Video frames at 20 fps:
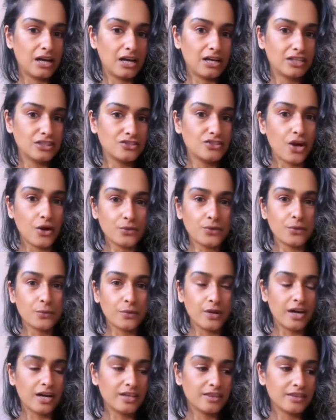Know your
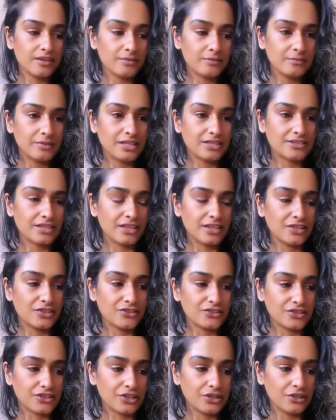worth, because I think you
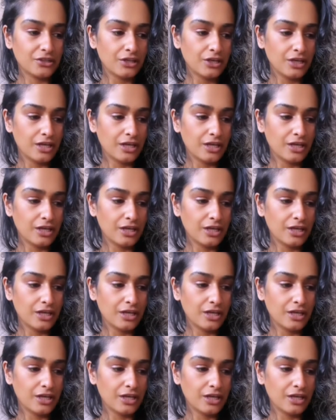do,